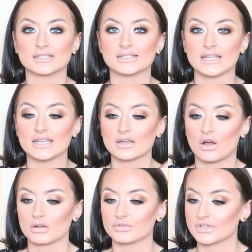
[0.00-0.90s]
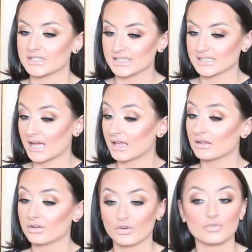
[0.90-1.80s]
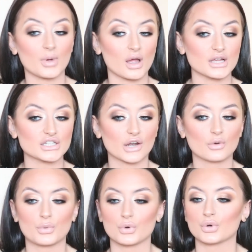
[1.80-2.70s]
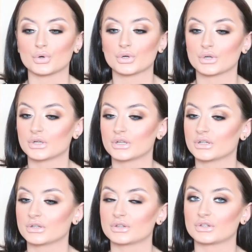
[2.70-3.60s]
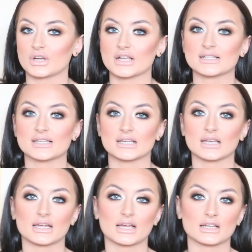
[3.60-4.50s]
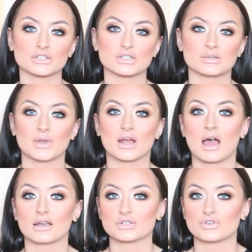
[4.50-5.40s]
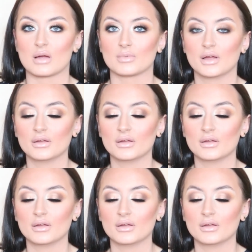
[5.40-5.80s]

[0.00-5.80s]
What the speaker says: see all of the detail of my eyeshadow, but there is still like just a bit of added drama.